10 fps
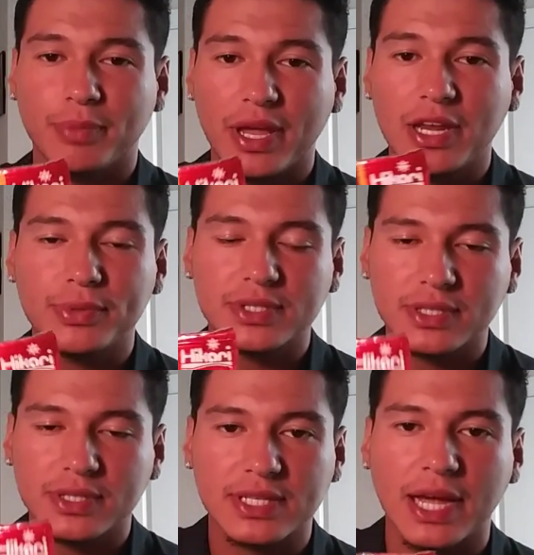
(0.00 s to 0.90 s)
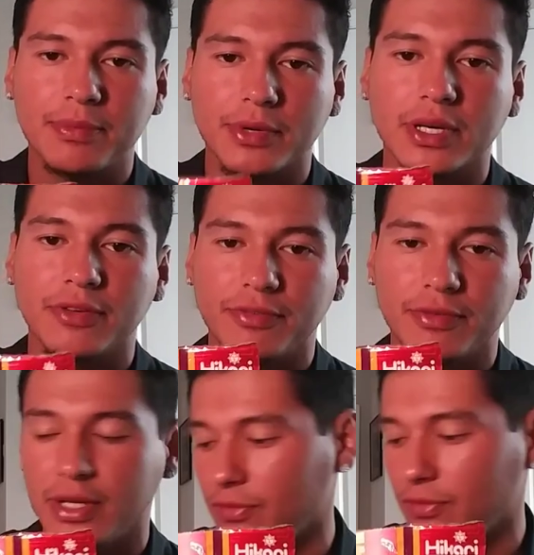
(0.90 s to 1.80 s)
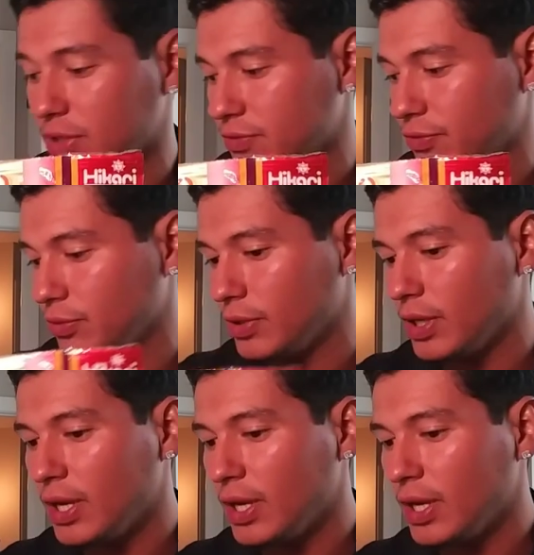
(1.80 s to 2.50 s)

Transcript: 80% of the time, they're gonna give you this food